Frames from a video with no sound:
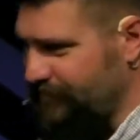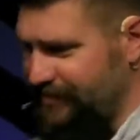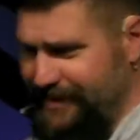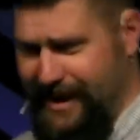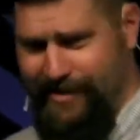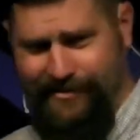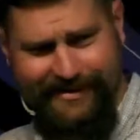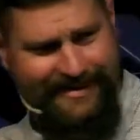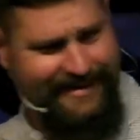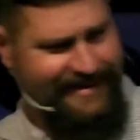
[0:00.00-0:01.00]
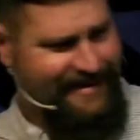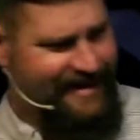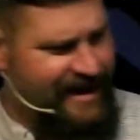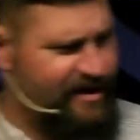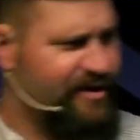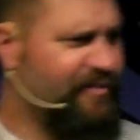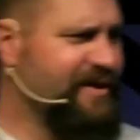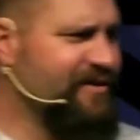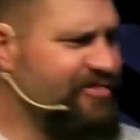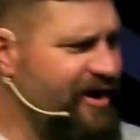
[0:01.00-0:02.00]
Now, I don't know what
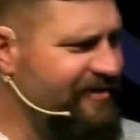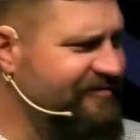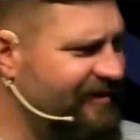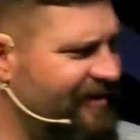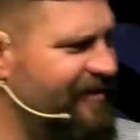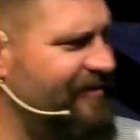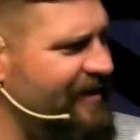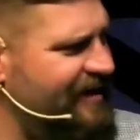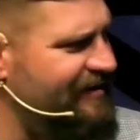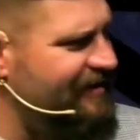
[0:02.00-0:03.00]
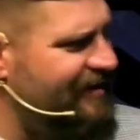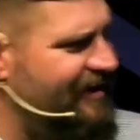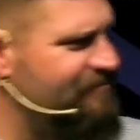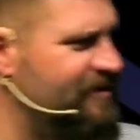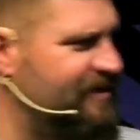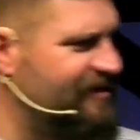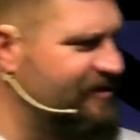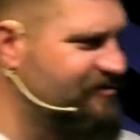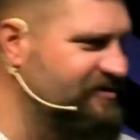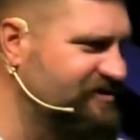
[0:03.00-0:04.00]
your thoughts are on that. Uh, I'd be
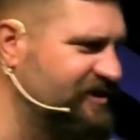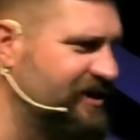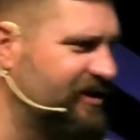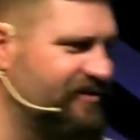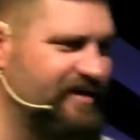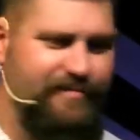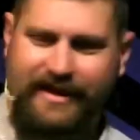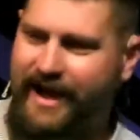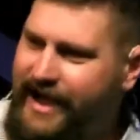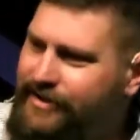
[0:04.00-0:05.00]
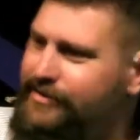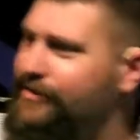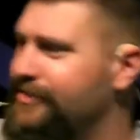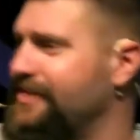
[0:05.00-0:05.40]
interested to hear them, but I don't know that